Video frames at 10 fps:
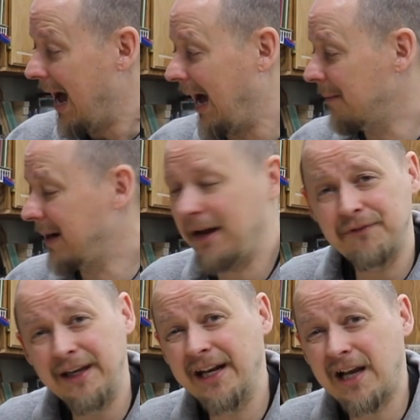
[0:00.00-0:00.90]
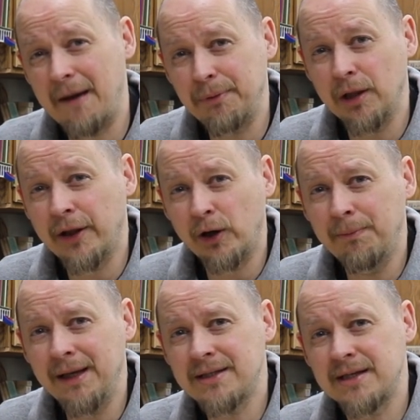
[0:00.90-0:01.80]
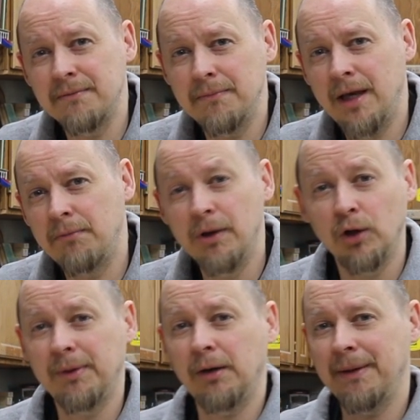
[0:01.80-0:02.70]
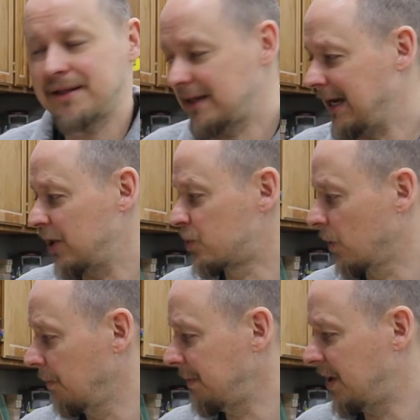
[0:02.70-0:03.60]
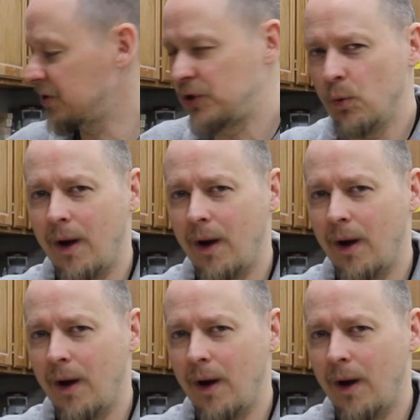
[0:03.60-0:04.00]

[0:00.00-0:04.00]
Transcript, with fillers: I'm going to have to get a couple of letter bits and, and millimeter bits to kind of drill it because you